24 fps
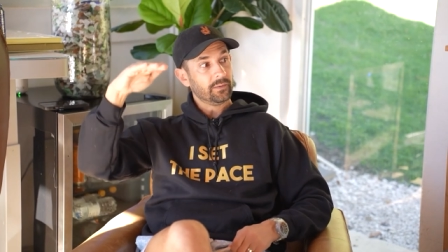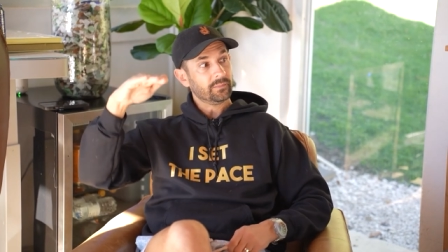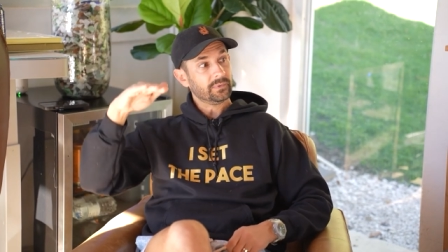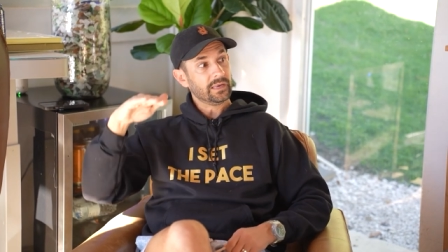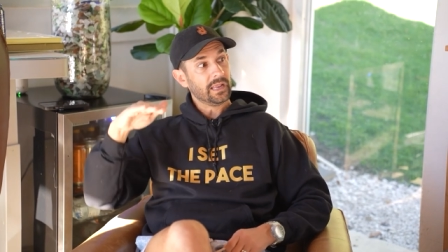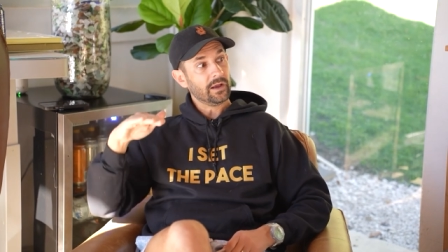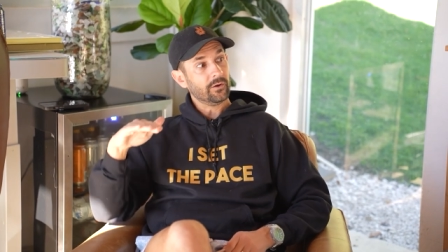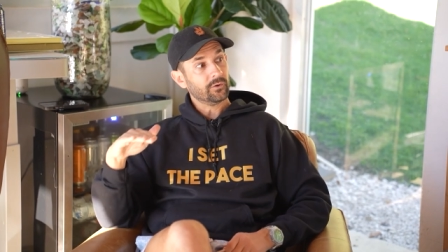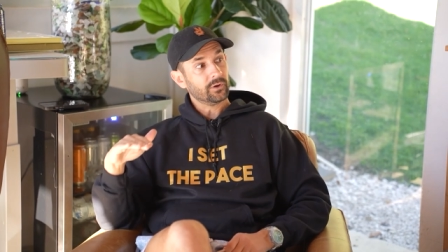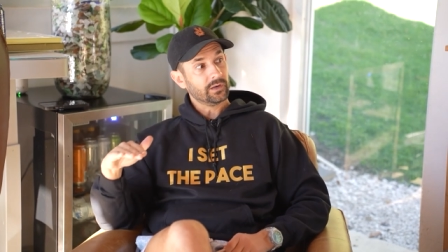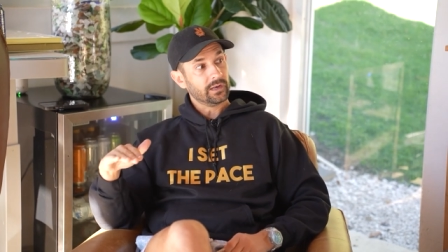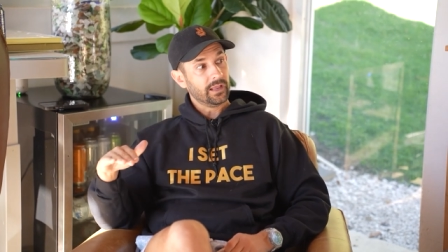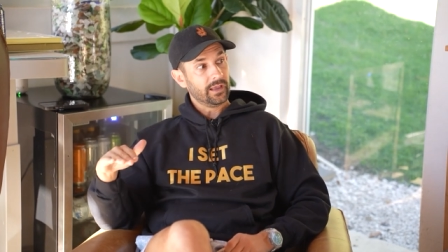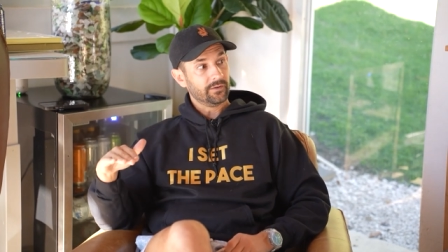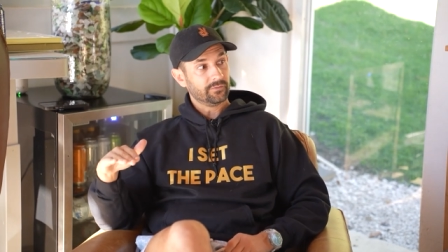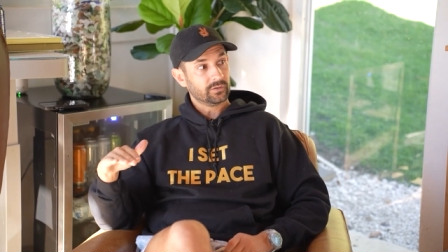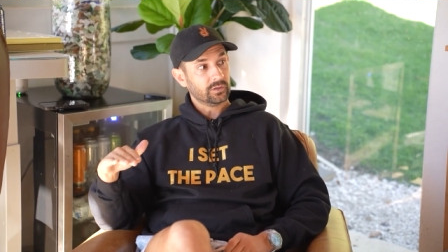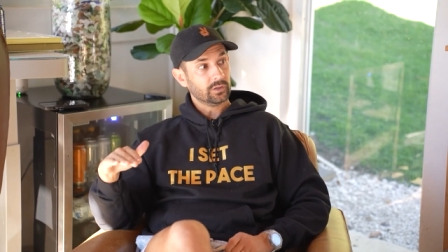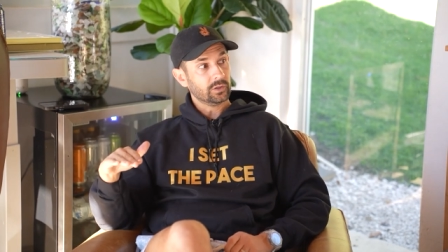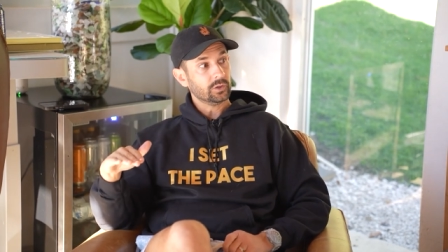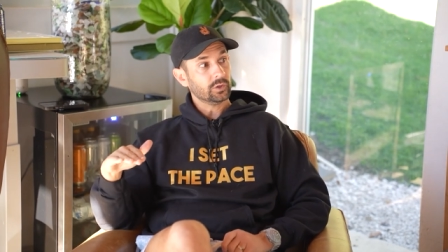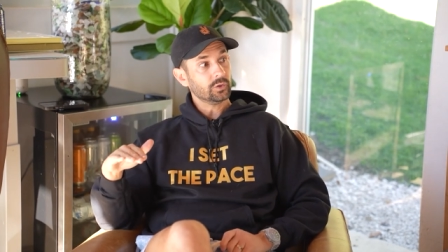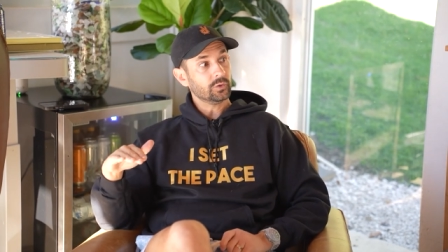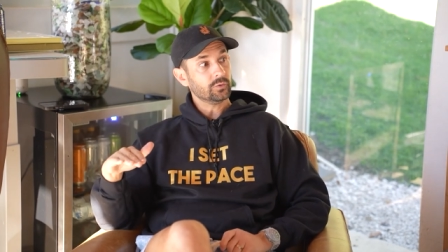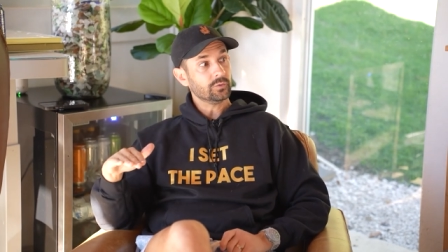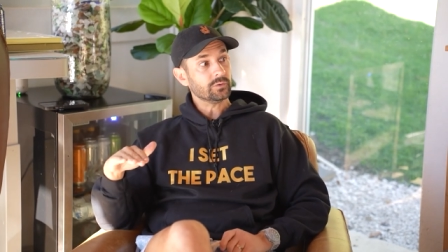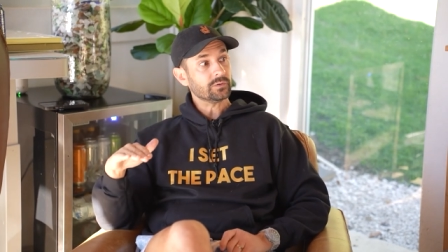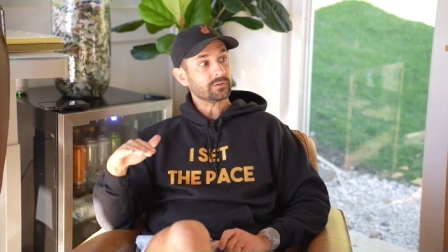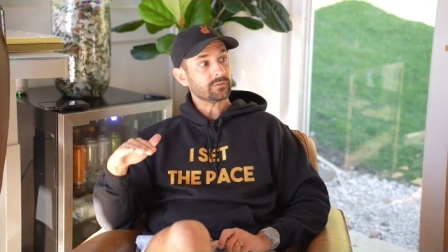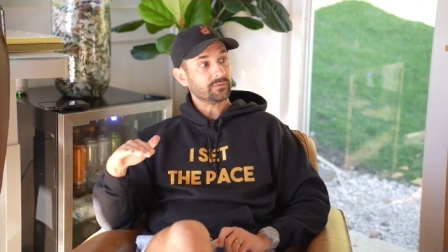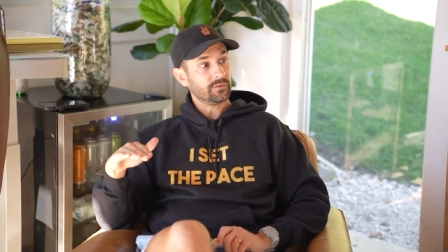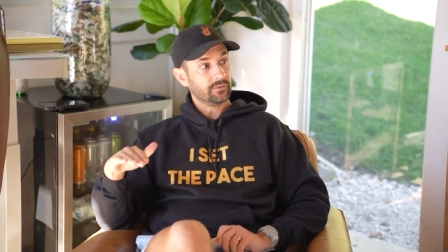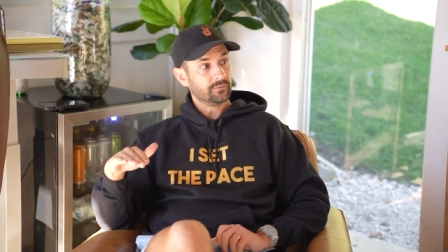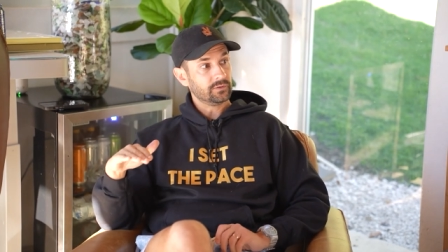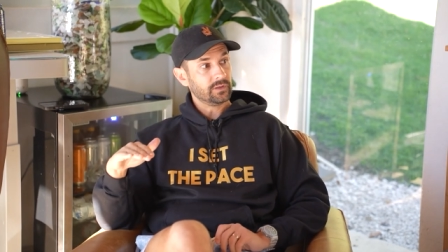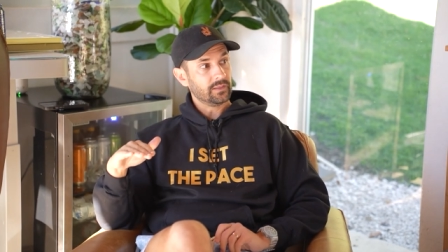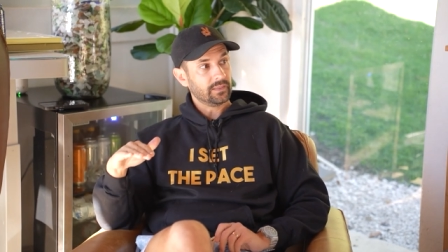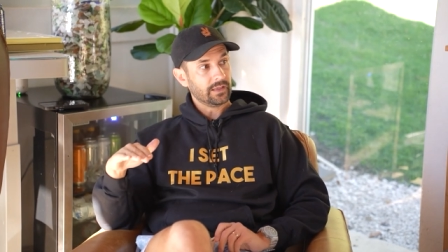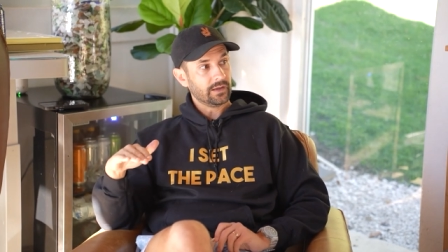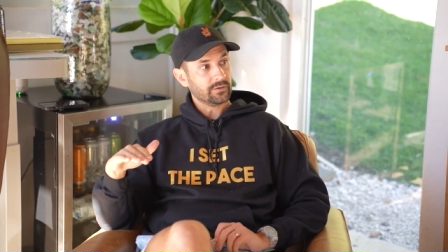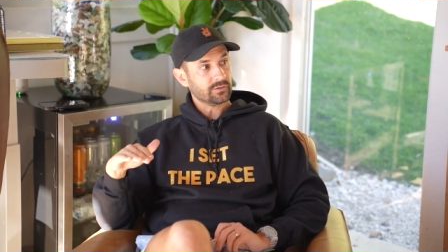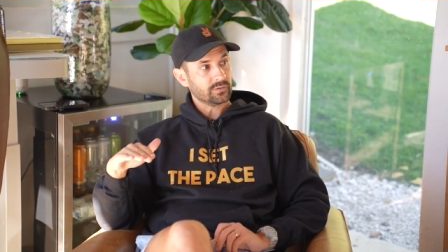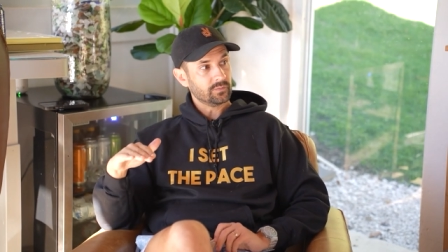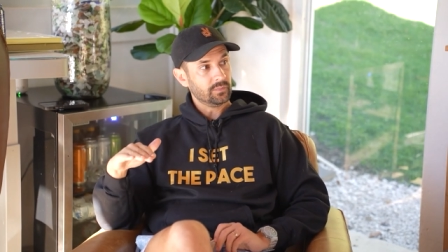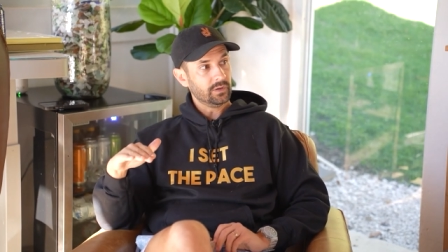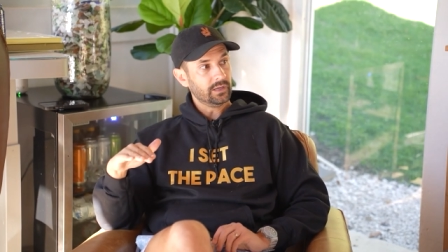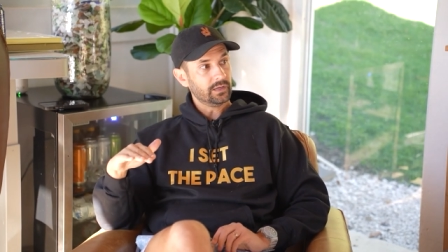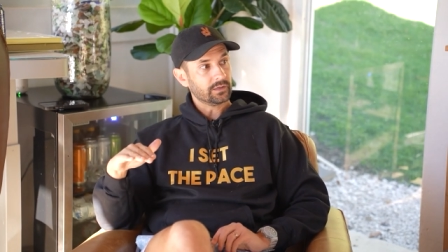I'm now going to have to lose
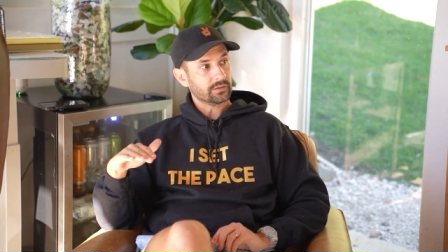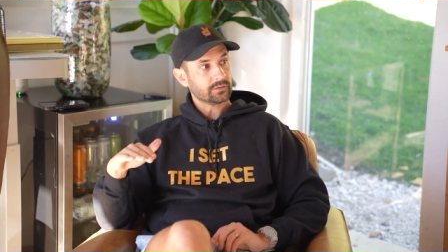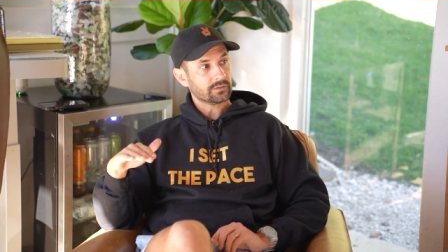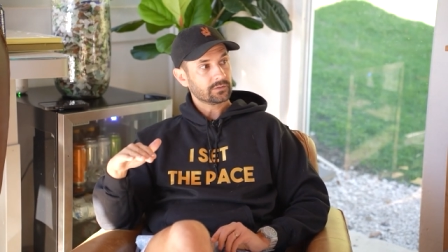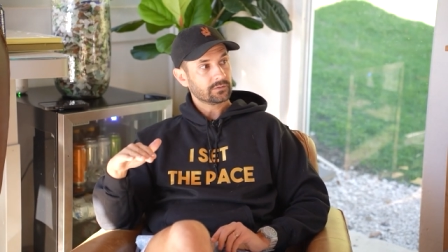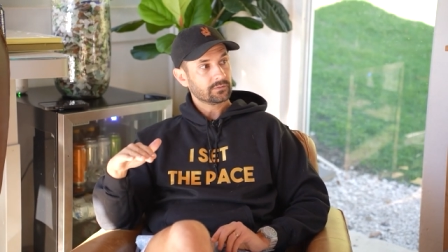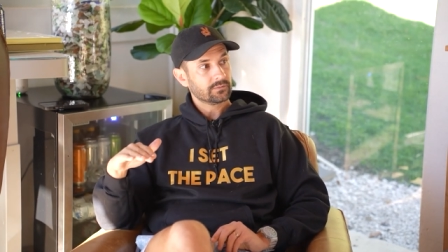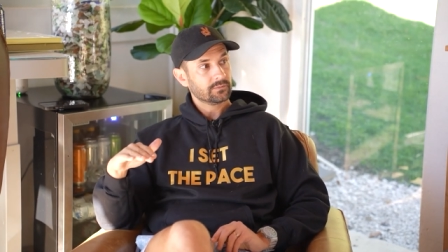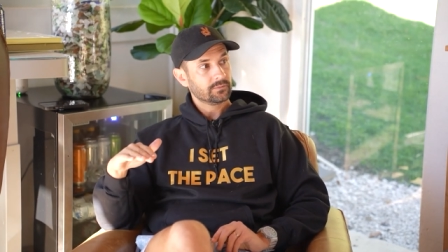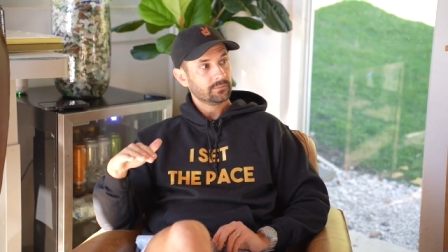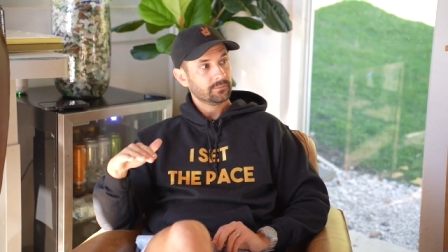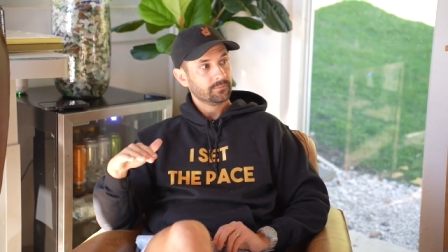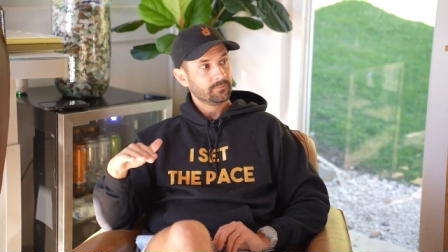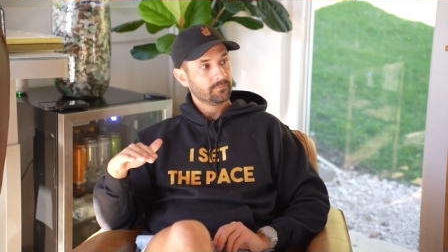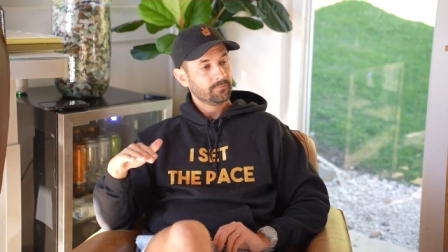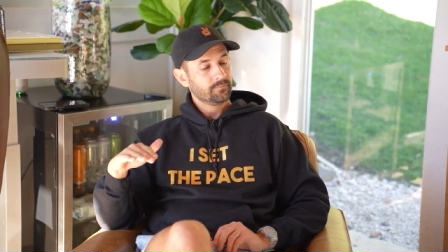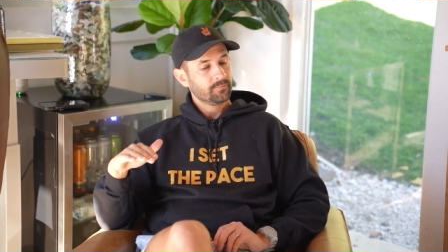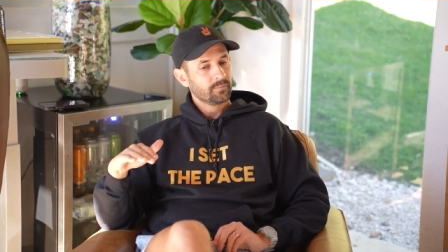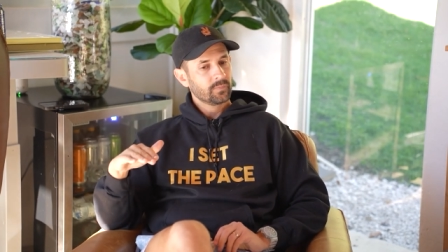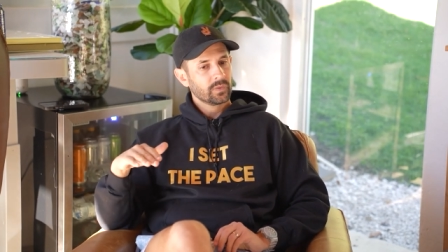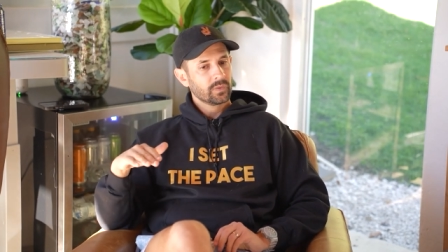50,000 bucks. Mm.